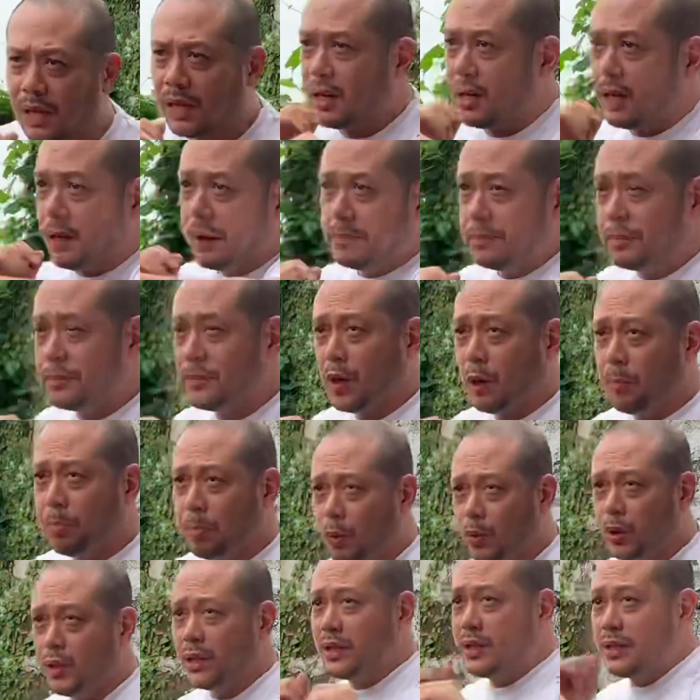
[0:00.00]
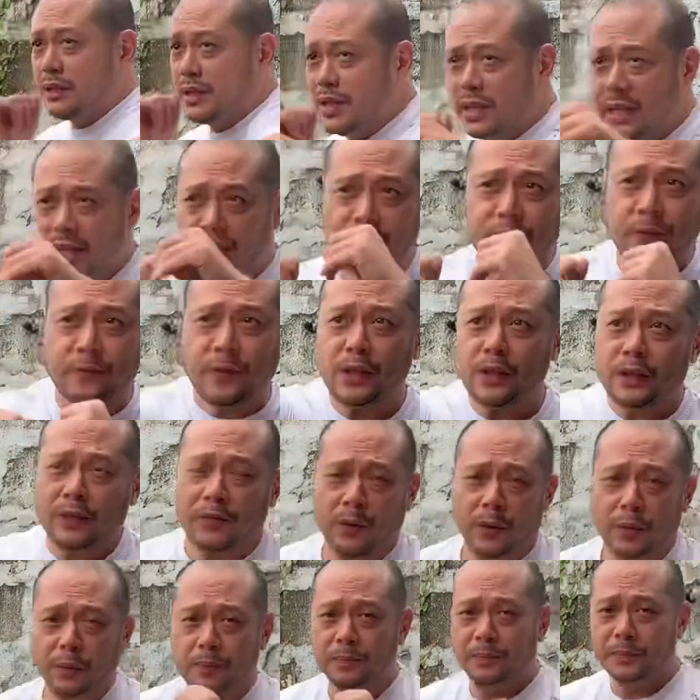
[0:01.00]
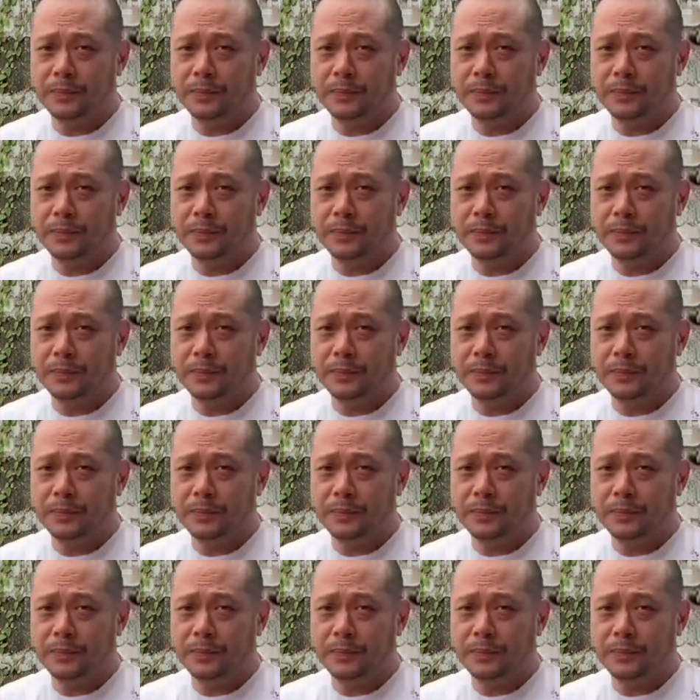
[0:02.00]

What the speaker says: opponent in front of you.